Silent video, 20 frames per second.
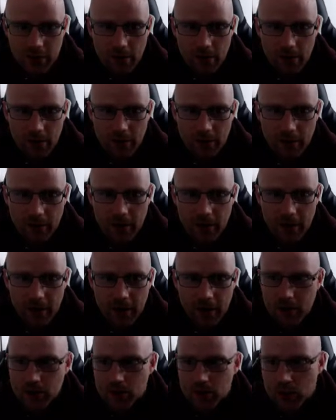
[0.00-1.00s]
over and compare
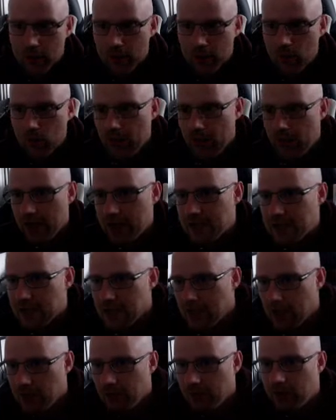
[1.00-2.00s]
against Willian, Willian's a
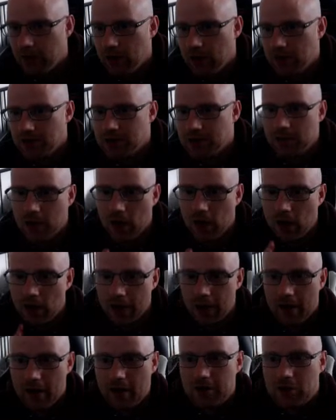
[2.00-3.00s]
little bit faster, but
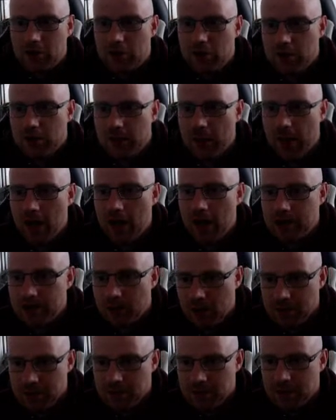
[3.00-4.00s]
Ariela's shoot is better, his
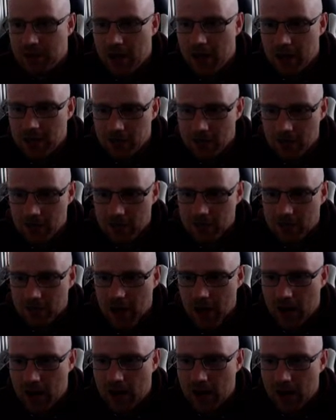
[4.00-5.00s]
passing's better, his dribbling's
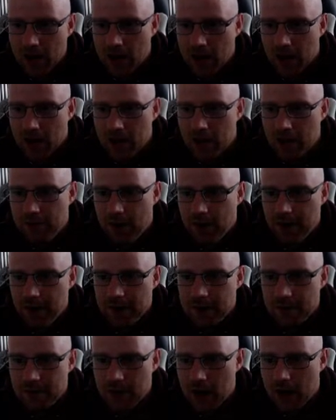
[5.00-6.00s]
better,
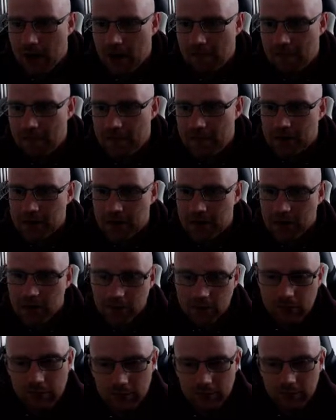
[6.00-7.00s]
defending's better, physical
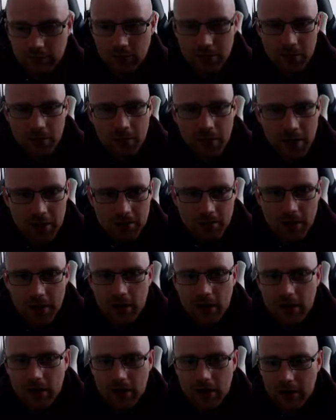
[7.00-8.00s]
not so much,
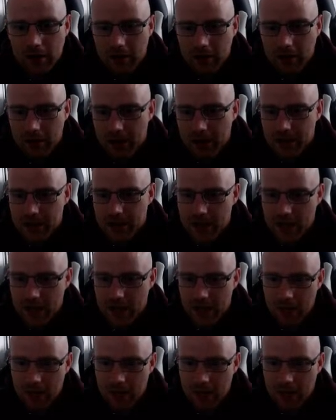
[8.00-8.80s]
but he's playing as a cam